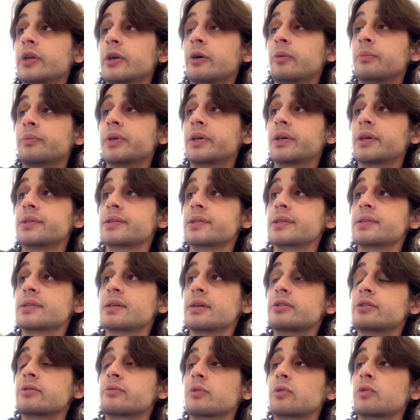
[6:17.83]
because it's
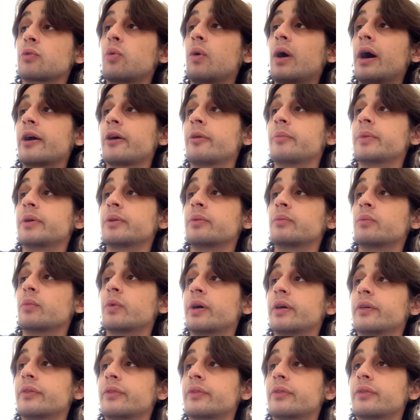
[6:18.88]
such a requirement
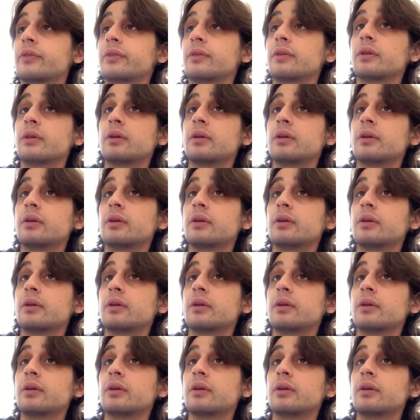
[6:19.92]
with